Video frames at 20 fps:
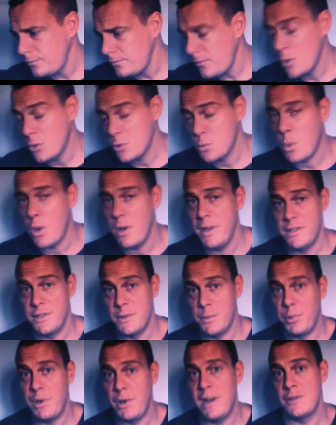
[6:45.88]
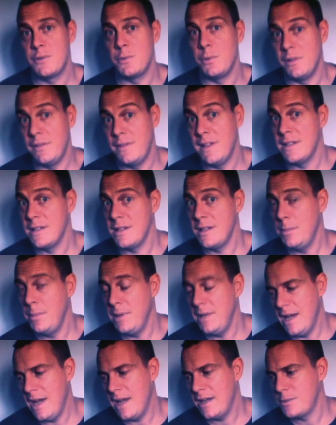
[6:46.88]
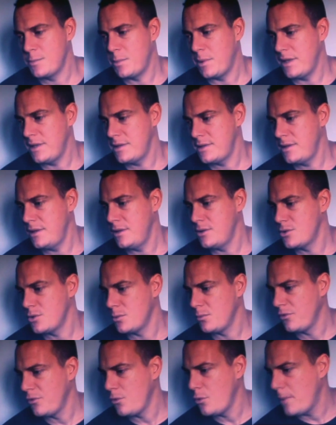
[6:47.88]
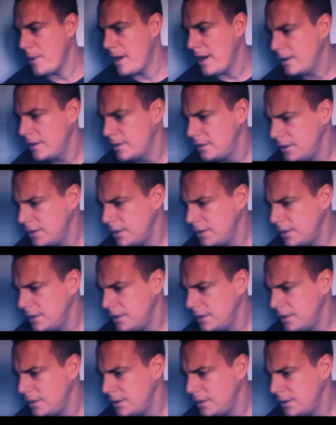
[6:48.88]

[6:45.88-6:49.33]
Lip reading: Because what is suppressed will eventually be expressed in some format.